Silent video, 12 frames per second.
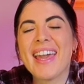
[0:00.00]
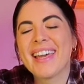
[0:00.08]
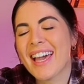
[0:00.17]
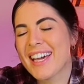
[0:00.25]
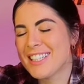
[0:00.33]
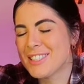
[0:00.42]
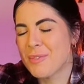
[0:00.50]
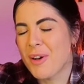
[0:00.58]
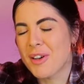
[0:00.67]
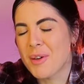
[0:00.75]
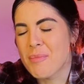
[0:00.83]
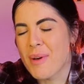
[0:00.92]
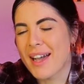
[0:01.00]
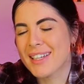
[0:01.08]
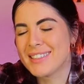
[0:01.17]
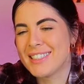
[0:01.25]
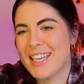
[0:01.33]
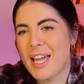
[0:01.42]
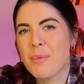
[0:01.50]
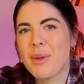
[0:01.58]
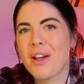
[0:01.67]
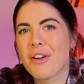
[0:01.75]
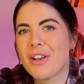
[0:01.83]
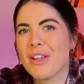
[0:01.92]
Hey guys, welcome back. Today
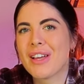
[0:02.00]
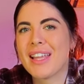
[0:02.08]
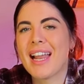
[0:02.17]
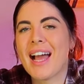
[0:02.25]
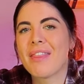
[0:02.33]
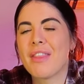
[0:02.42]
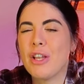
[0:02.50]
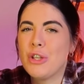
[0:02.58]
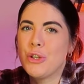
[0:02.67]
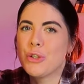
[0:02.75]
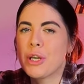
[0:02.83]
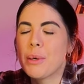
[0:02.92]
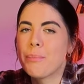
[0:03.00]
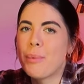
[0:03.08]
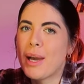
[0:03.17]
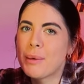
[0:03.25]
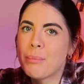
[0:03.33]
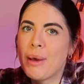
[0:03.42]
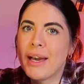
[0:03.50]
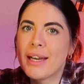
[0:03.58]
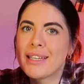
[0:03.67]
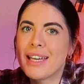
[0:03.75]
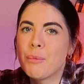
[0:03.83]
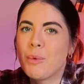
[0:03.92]
we are looking at the Nook
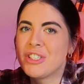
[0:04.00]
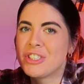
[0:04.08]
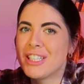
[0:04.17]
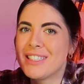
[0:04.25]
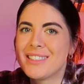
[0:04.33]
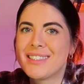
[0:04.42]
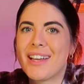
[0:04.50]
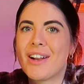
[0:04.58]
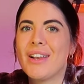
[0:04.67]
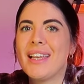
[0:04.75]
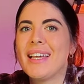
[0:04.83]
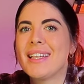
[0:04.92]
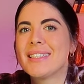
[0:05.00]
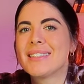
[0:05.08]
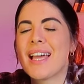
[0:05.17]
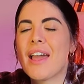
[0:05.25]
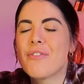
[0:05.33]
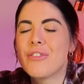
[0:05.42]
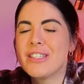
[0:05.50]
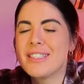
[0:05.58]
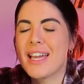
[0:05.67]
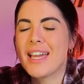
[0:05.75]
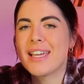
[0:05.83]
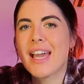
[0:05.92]
backpack, which is their latest
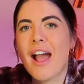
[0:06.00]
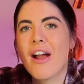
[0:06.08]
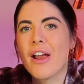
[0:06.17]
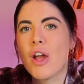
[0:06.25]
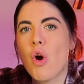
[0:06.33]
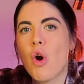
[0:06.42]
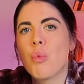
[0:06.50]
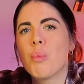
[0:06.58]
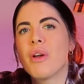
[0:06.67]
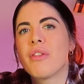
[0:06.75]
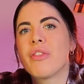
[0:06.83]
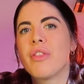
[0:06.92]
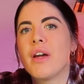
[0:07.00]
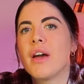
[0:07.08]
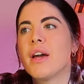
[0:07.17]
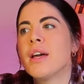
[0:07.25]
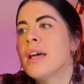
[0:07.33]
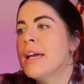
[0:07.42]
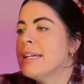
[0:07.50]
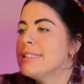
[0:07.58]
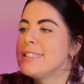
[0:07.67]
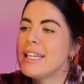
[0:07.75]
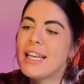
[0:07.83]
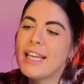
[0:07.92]
everyday carry on with the
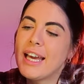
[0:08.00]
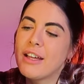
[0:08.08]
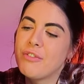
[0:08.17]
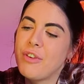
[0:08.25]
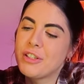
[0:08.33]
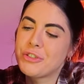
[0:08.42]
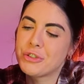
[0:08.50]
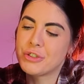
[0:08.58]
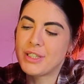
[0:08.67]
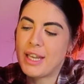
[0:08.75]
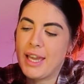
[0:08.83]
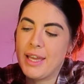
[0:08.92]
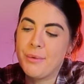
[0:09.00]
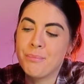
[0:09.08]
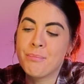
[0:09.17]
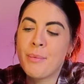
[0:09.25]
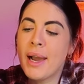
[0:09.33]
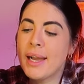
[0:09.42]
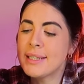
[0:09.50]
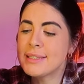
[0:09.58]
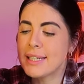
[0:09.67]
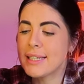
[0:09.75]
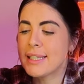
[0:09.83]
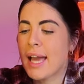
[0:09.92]
daily adventures in mind.
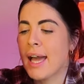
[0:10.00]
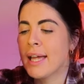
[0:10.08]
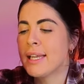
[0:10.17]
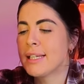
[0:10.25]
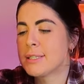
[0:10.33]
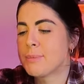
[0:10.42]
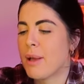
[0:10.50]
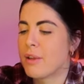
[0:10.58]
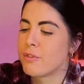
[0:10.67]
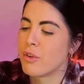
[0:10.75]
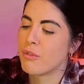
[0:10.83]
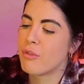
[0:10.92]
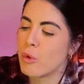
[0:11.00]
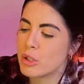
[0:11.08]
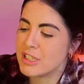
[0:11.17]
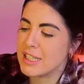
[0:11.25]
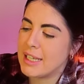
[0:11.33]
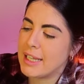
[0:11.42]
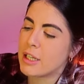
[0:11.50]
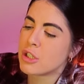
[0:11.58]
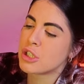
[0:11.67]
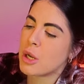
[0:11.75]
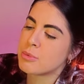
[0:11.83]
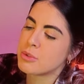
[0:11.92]
It can expand from 14
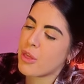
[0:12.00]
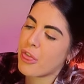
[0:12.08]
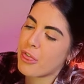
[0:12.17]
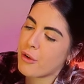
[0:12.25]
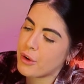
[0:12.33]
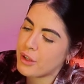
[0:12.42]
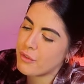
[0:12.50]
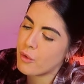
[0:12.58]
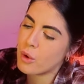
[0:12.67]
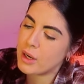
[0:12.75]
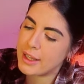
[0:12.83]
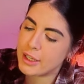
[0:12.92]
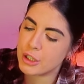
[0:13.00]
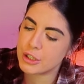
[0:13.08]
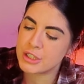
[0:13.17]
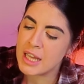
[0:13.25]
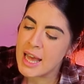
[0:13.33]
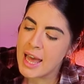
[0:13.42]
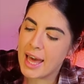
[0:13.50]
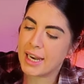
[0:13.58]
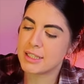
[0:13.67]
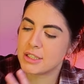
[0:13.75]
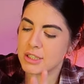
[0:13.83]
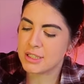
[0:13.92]
litres up to 34 litres and
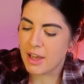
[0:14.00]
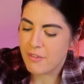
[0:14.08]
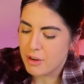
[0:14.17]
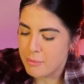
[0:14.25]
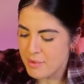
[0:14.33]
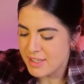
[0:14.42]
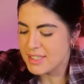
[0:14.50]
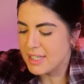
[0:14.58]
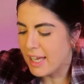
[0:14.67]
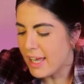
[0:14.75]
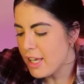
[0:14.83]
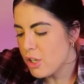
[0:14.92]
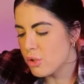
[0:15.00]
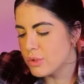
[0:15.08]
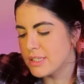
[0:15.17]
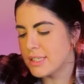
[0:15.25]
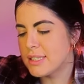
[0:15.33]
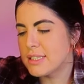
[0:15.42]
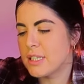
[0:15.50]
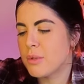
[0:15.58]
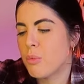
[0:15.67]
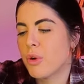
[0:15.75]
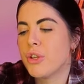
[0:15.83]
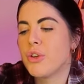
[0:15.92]
it does have an amazing
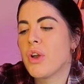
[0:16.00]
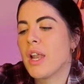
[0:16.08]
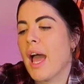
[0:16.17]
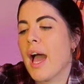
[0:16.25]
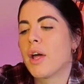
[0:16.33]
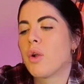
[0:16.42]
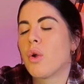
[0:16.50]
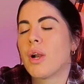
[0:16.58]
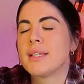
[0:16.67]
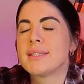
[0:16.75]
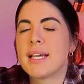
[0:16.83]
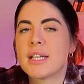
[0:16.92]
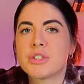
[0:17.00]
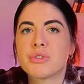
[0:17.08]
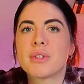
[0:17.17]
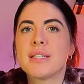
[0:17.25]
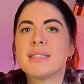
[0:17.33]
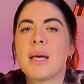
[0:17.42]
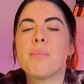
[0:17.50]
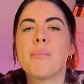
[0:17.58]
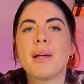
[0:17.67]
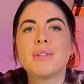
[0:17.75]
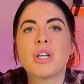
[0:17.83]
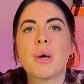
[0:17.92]
ecosystem where you can add on accessories and
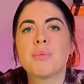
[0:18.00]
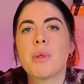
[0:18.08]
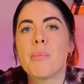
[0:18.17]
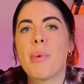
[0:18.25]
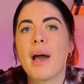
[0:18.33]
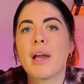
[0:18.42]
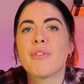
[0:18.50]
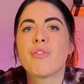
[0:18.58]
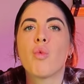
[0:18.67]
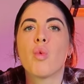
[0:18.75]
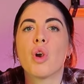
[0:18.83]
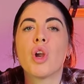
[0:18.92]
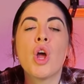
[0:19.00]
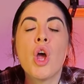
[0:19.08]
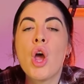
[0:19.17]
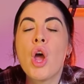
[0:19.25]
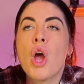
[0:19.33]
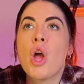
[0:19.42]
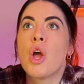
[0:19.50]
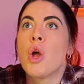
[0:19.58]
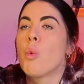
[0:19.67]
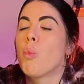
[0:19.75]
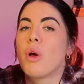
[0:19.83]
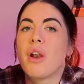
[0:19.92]
build up the bag for
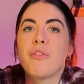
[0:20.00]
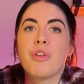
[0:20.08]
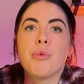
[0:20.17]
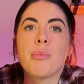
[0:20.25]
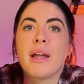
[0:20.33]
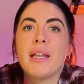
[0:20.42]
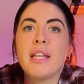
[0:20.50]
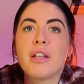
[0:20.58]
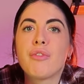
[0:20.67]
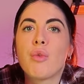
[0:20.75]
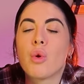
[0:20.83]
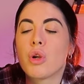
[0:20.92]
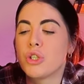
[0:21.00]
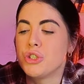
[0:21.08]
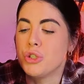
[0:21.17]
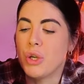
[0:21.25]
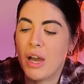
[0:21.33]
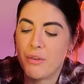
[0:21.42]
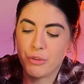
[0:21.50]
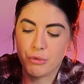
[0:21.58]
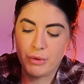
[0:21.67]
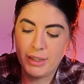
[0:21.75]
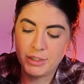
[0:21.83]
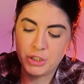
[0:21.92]
whatever you might need it for because you have the
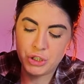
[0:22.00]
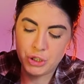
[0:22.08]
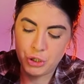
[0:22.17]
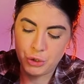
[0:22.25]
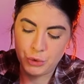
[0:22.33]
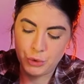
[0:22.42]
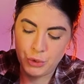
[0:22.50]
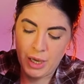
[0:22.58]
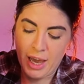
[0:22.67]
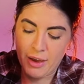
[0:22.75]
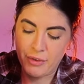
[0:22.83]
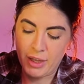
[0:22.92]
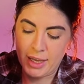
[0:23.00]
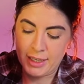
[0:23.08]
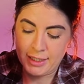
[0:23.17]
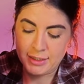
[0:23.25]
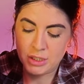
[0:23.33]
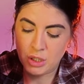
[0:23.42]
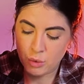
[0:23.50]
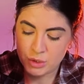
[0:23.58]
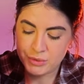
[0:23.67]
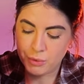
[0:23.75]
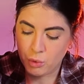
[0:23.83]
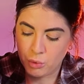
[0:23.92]
range to have it at its
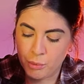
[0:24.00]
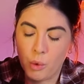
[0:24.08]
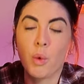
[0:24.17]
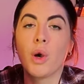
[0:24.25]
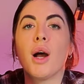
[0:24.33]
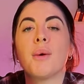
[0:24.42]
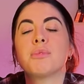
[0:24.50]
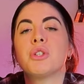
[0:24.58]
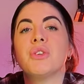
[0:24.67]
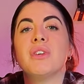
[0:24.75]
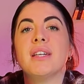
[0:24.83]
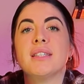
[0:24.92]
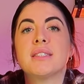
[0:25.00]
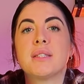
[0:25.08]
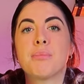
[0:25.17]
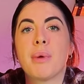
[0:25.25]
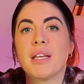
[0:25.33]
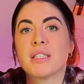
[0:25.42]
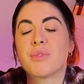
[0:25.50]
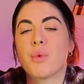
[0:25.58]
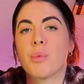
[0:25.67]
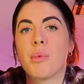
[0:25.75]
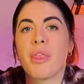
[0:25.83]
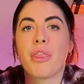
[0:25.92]
lowest form or up to its biggest
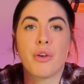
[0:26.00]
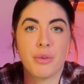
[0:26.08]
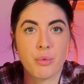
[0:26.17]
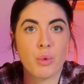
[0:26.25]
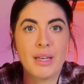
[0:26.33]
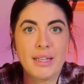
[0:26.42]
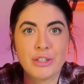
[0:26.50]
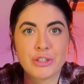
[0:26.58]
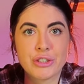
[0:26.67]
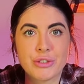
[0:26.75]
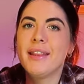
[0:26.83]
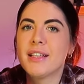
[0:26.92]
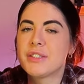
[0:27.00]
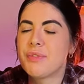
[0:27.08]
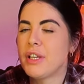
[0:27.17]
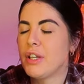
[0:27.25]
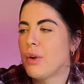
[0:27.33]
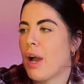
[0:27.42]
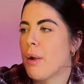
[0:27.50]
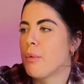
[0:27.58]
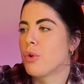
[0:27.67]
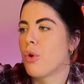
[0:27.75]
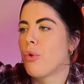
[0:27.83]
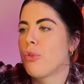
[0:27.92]
form at 34 litres. In this video I
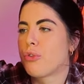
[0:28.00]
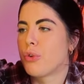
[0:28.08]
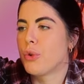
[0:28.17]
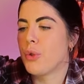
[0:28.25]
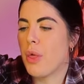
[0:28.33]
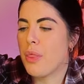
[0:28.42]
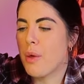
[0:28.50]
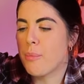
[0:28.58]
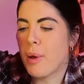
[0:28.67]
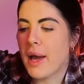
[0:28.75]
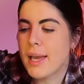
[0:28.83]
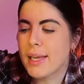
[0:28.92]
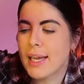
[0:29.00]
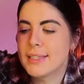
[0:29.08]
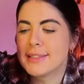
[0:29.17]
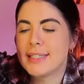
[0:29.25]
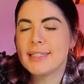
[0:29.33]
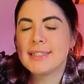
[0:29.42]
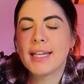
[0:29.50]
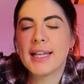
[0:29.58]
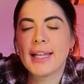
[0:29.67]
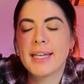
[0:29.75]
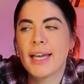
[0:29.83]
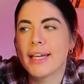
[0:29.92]
will go through the bag and
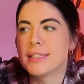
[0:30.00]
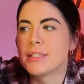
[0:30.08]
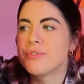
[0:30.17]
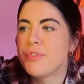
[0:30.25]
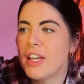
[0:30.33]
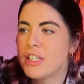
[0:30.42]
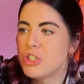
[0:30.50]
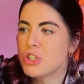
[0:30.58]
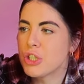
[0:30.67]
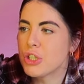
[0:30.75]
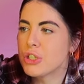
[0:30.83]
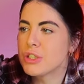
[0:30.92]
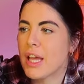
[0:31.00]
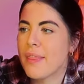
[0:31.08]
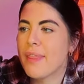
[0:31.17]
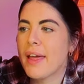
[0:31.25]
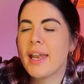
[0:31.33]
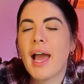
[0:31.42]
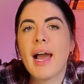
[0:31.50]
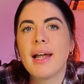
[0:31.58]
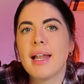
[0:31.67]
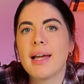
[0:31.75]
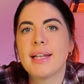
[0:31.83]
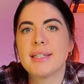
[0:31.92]
detailing its features and then
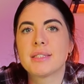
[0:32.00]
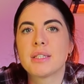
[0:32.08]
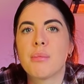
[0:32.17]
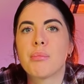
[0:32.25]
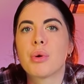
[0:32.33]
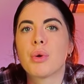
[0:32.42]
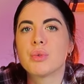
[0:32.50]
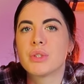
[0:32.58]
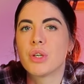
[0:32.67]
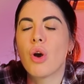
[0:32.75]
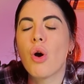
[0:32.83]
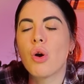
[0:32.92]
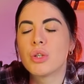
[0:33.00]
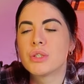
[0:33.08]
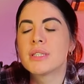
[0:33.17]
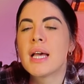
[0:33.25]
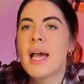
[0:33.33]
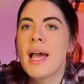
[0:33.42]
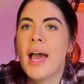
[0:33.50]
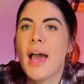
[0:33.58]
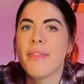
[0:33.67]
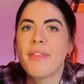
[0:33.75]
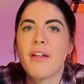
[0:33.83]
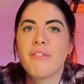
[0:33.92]
highlighting some pros and cons
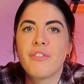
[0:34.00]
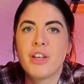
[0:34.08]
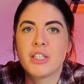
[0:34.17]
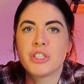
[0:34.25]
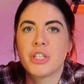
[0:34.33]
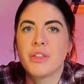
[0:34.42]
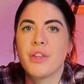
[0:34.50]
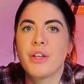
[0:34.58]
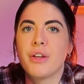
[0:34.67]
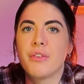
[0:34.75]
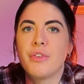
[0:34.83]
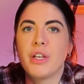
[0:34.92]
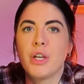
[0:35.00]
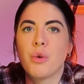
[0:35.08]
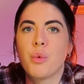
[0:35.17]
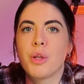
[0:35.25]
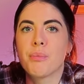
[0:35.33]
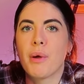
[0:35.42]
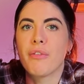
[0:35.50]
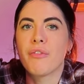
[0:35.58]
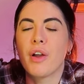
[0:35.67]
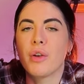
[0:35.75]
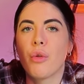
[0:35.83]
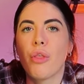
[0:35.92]
and then finishing the video with my
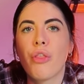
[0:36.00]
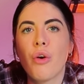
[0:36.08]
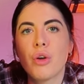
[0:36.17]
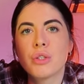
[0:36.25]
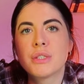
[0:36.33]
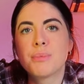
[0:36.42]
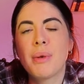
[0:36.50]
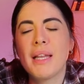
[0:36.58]
final thoughts.